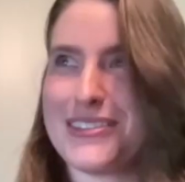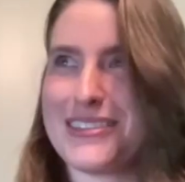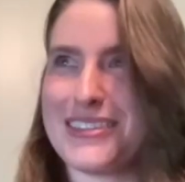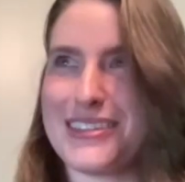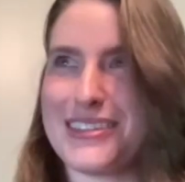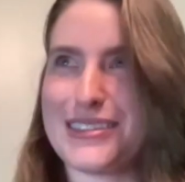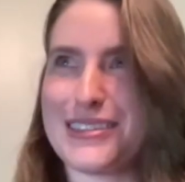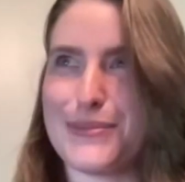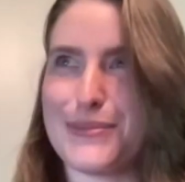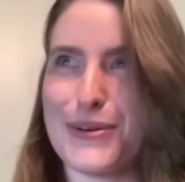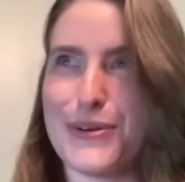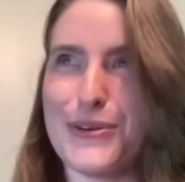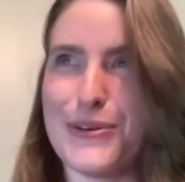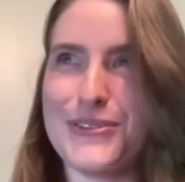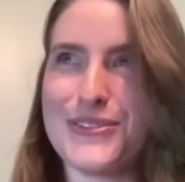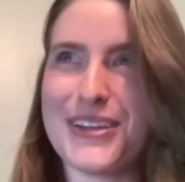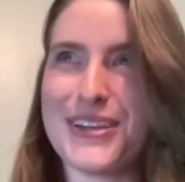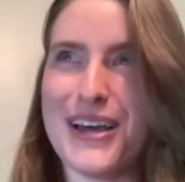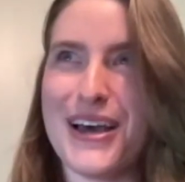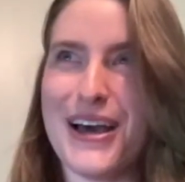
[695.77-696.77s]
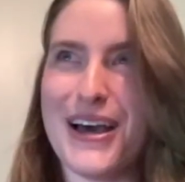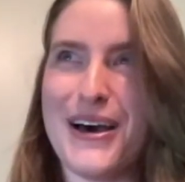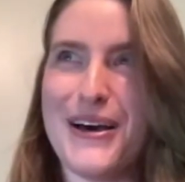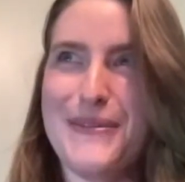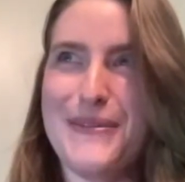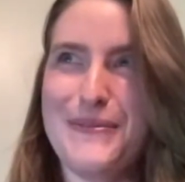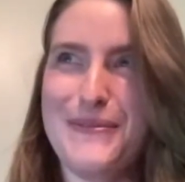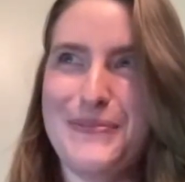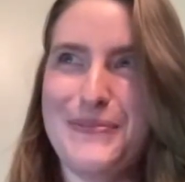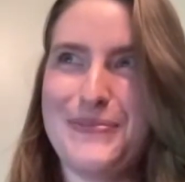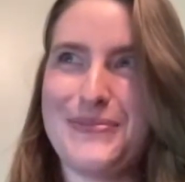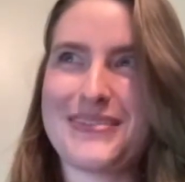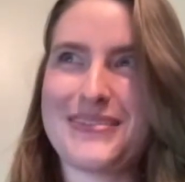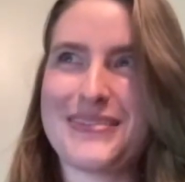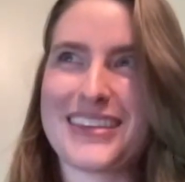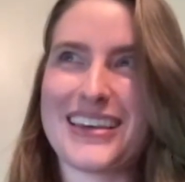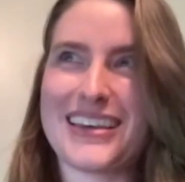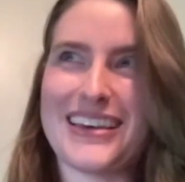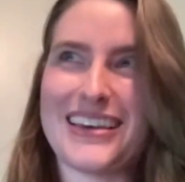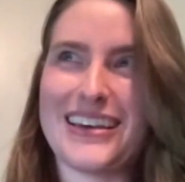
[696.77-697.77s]
thing to behold.
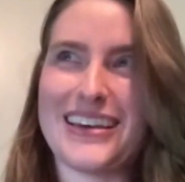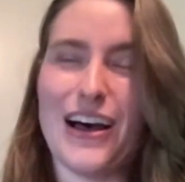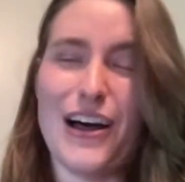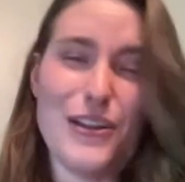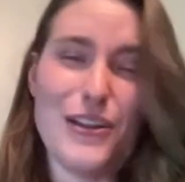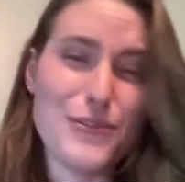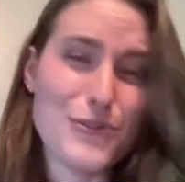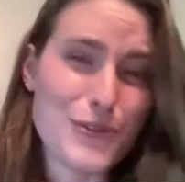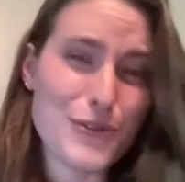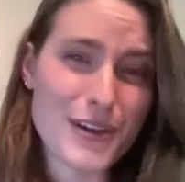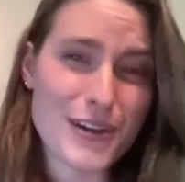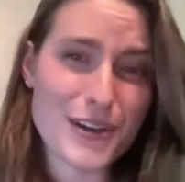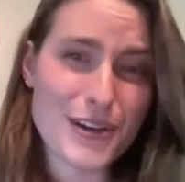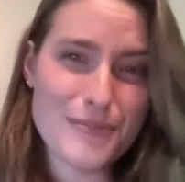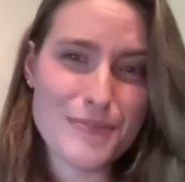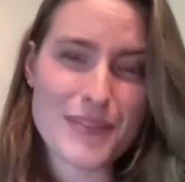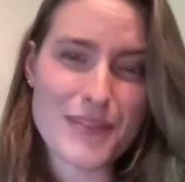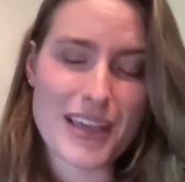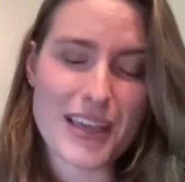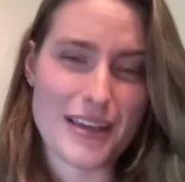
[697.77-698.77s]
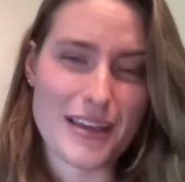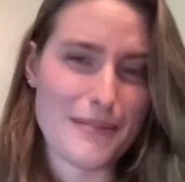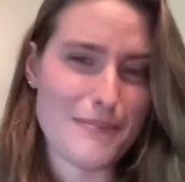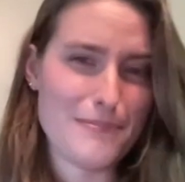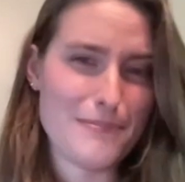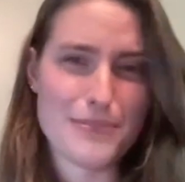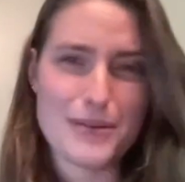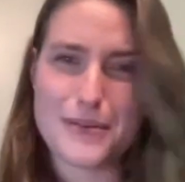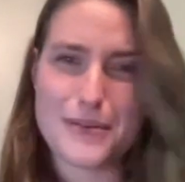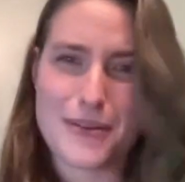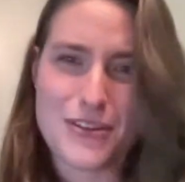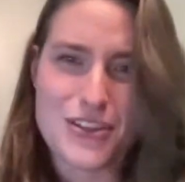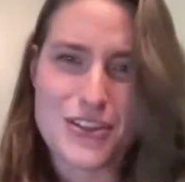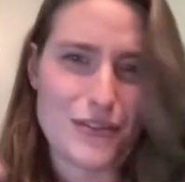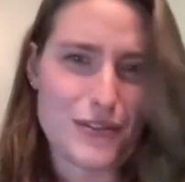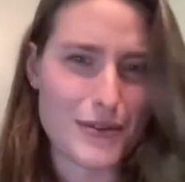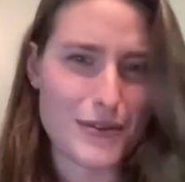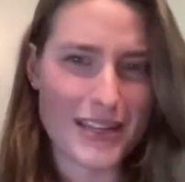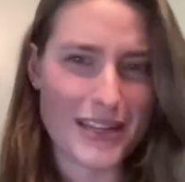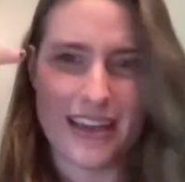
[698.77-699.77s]
Olive oil, pretty much
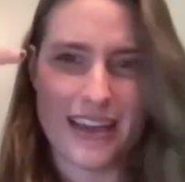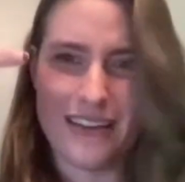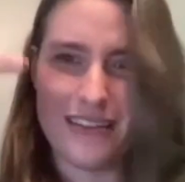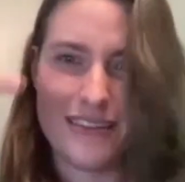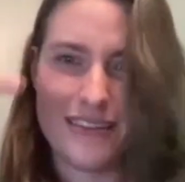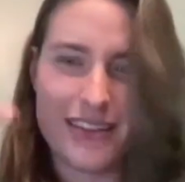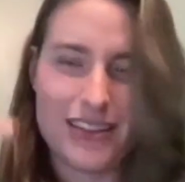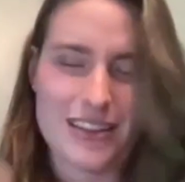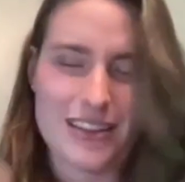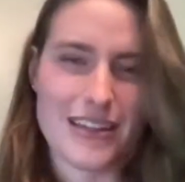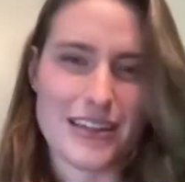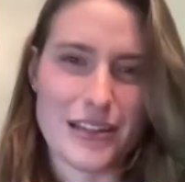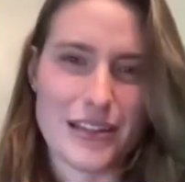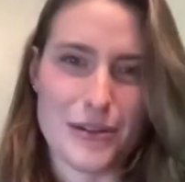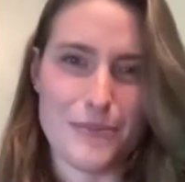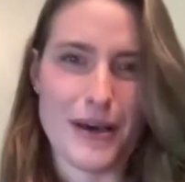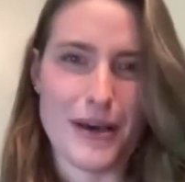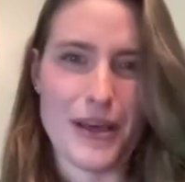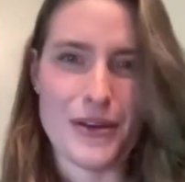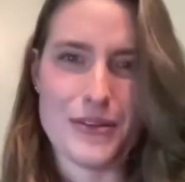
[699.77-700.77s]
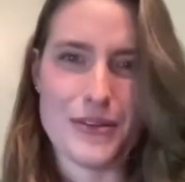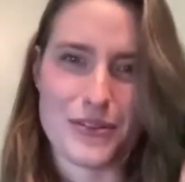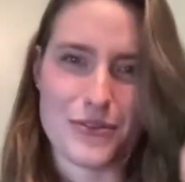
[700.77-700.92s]
everyone had the little bottles